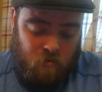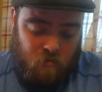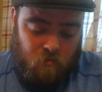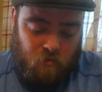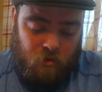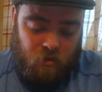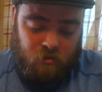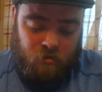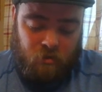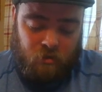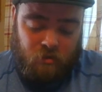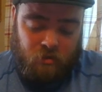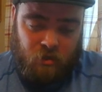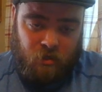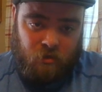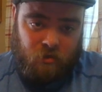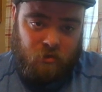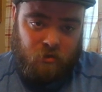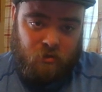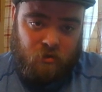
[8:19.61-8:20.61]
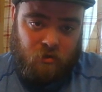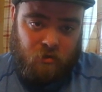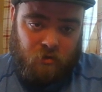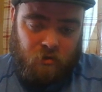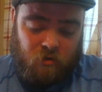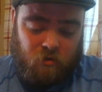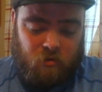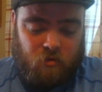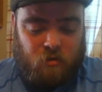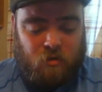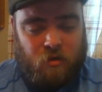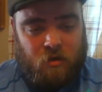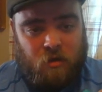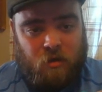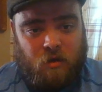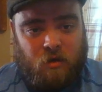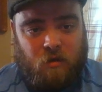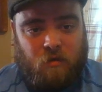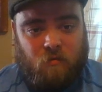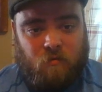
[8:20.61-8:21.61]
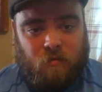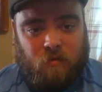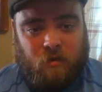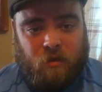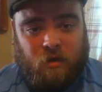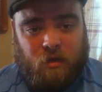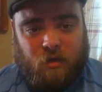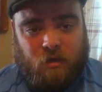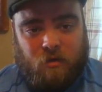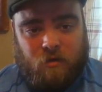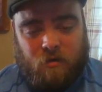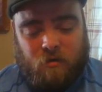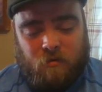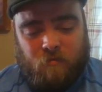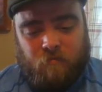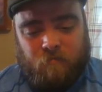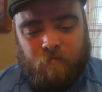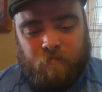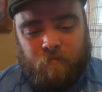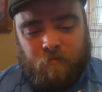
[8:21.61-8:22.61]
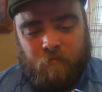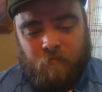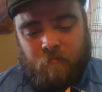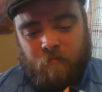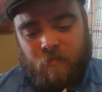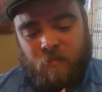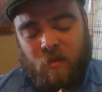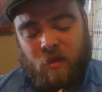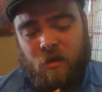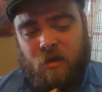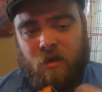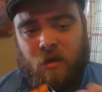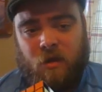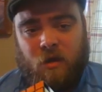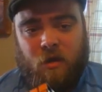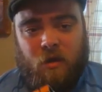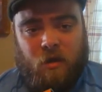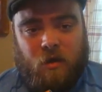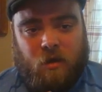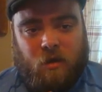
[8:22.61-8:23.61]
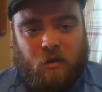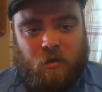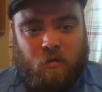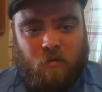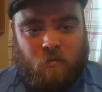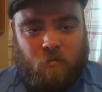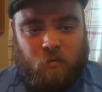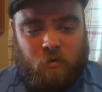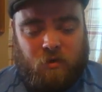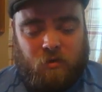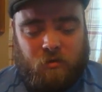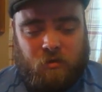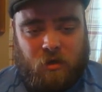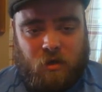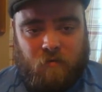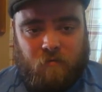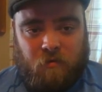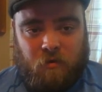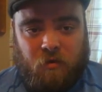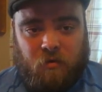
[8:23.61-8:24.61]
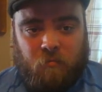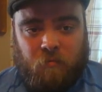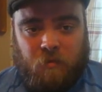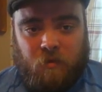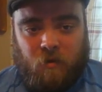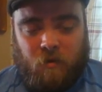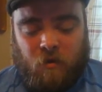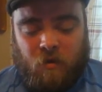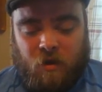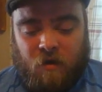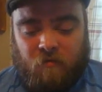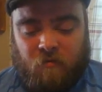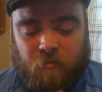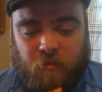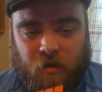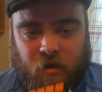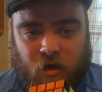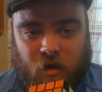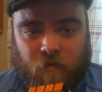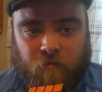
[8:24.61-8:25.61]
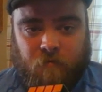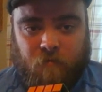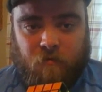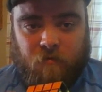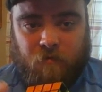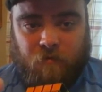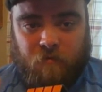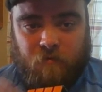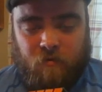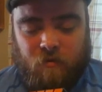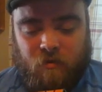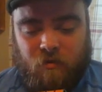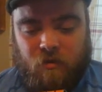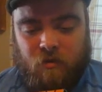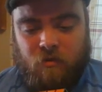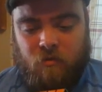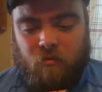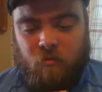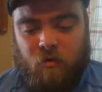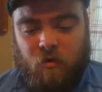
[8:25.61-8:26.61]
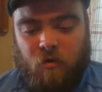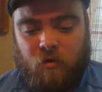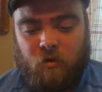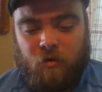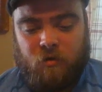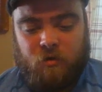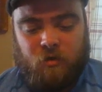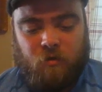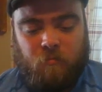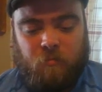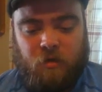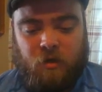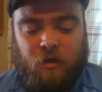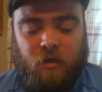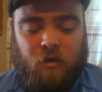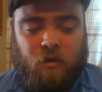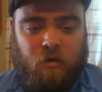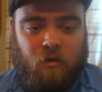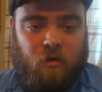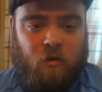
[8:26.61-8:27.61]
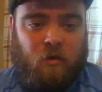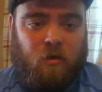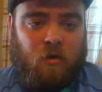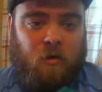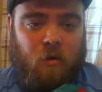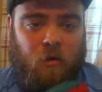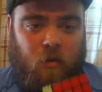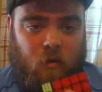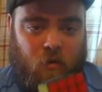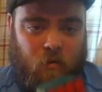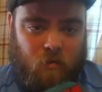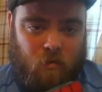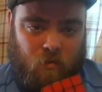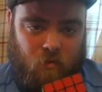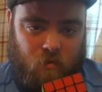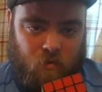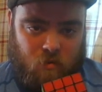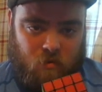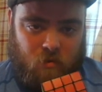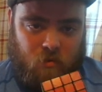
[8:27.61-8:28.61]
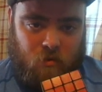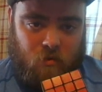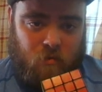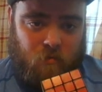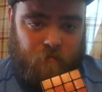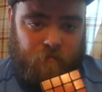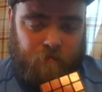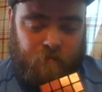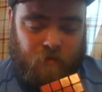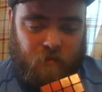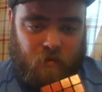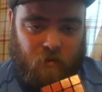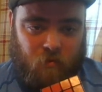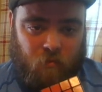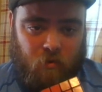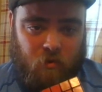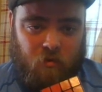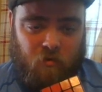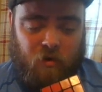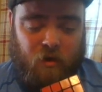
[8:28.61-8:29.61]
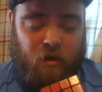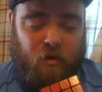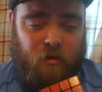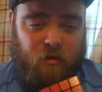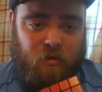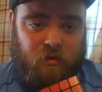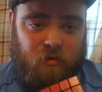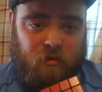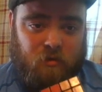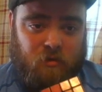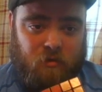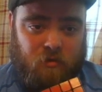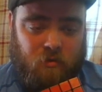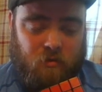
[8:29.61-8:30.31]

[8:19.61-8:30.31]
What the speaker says: When I say changes on you, like when you solve it, you have to be careful if the orange could be where the red is,